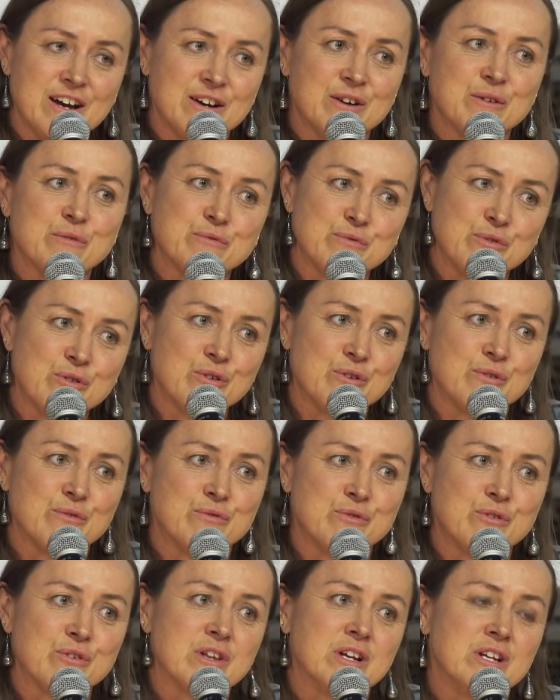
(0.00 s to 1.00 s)
for
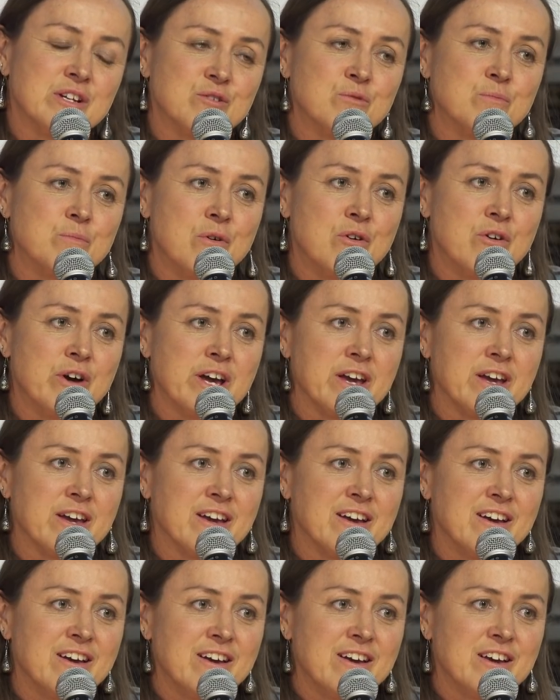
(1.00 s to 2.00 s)
the little boy
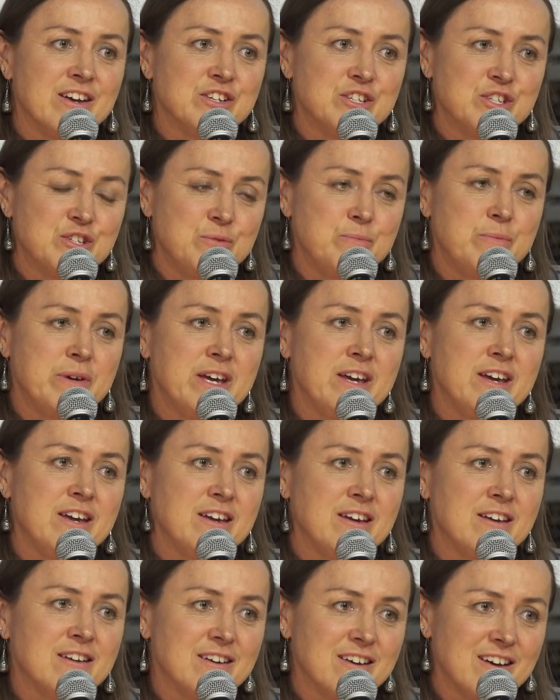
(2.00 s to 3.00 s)
to
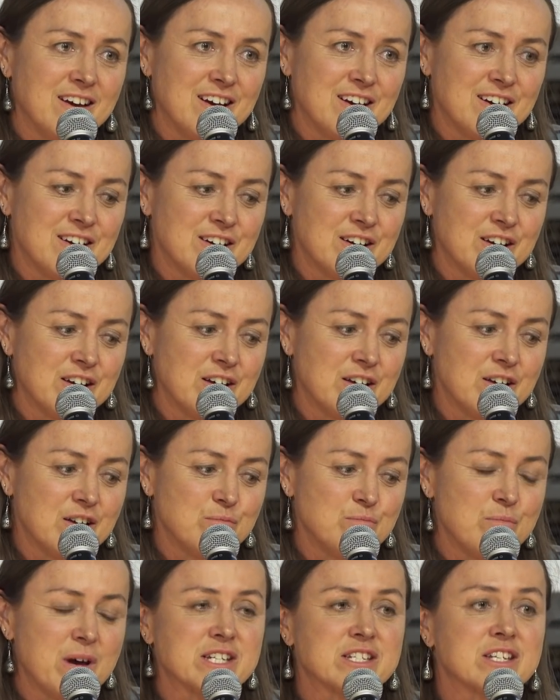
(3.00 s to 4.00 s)
be
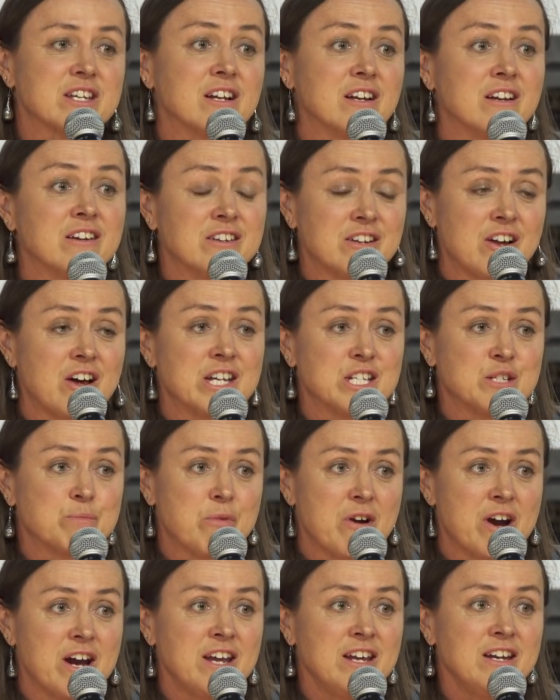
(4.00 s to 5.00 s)
masculinized
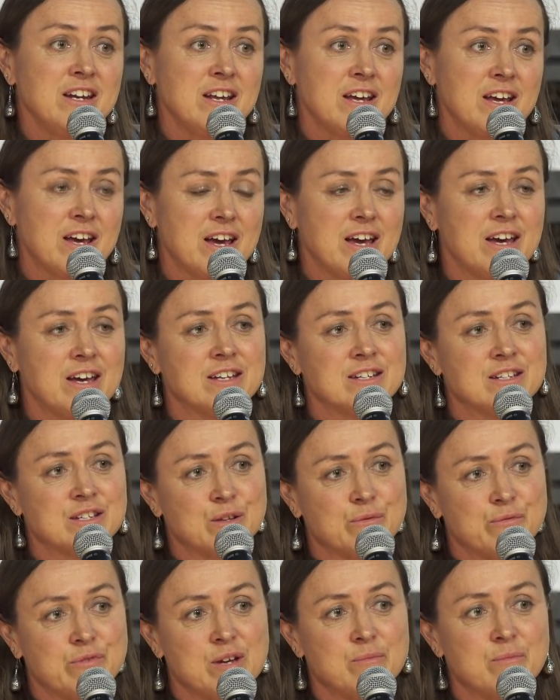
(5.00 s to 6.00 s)
brain and
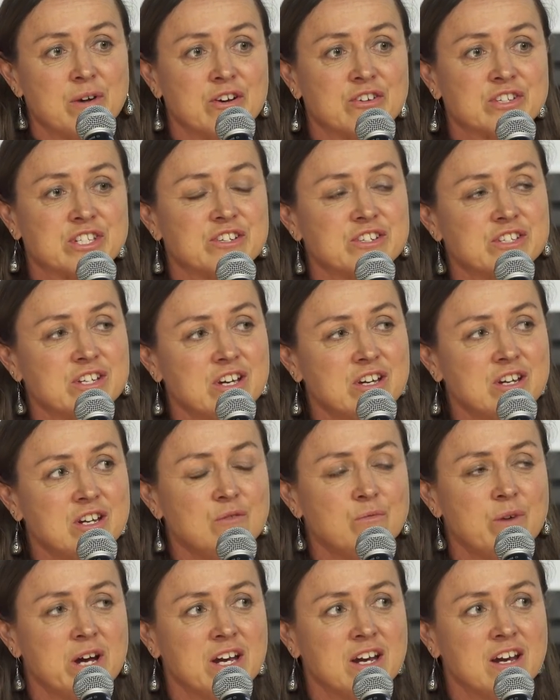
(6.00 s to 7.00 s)
the female. So it's only
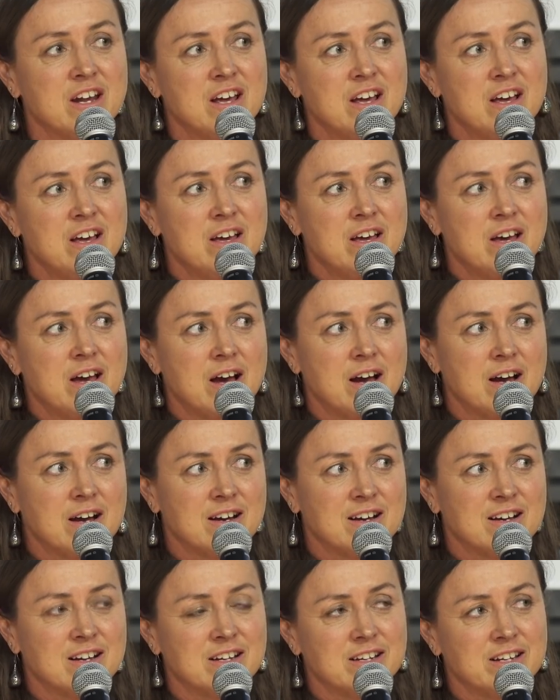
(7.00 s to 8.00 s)
when,
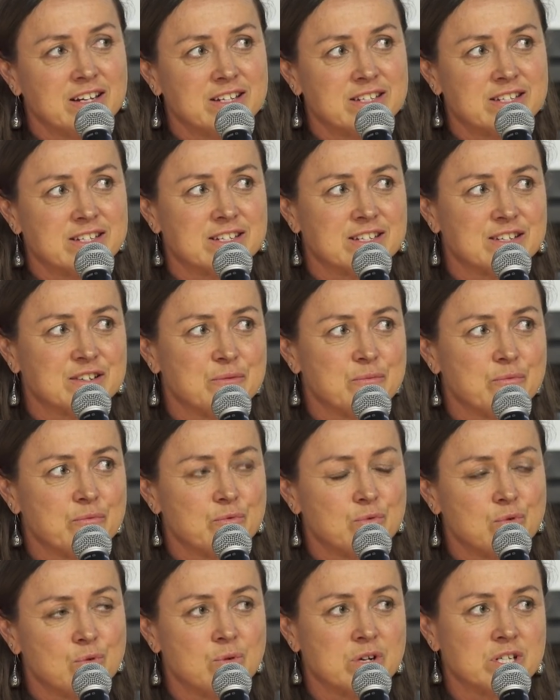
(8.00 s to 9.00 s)

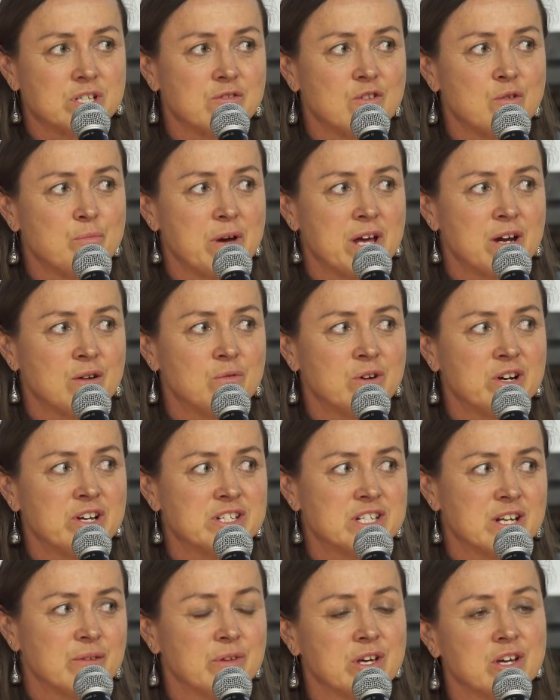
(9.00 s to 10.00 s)
for want of a better word,
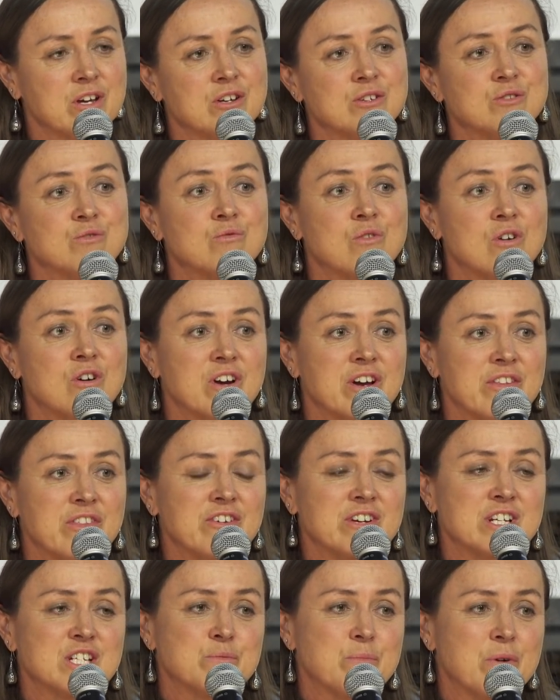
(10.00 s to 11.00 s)
something goes wrong and they're
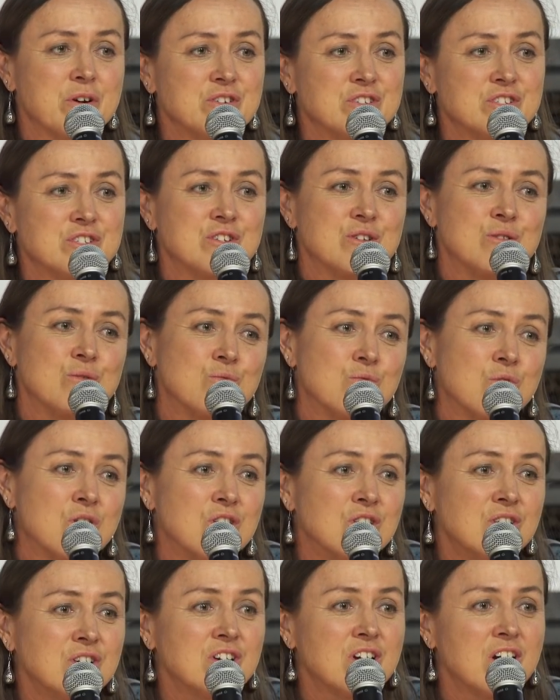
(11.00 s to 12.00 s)
exposed to the
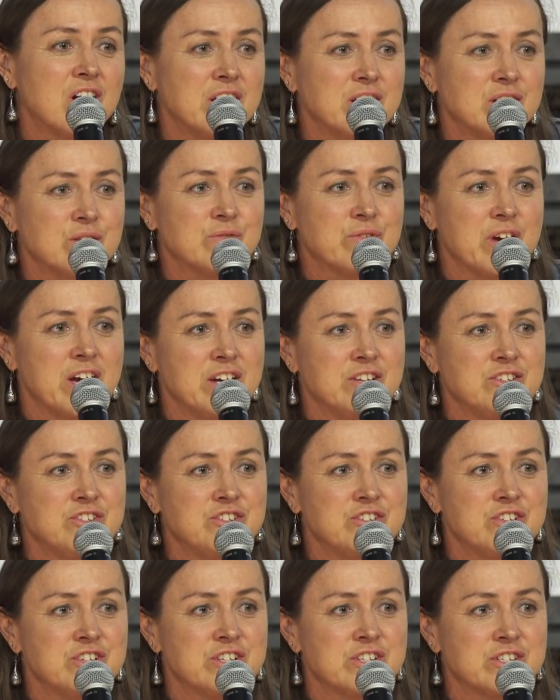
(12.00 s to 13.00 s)
wrong kind of
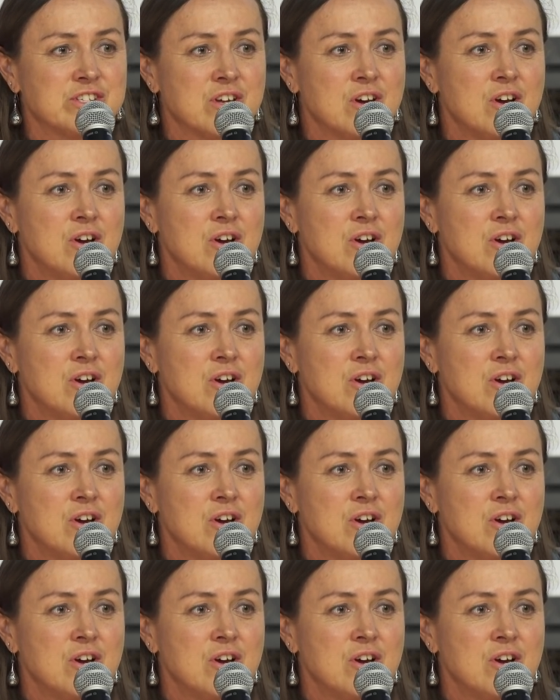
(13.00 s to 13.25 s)
androgens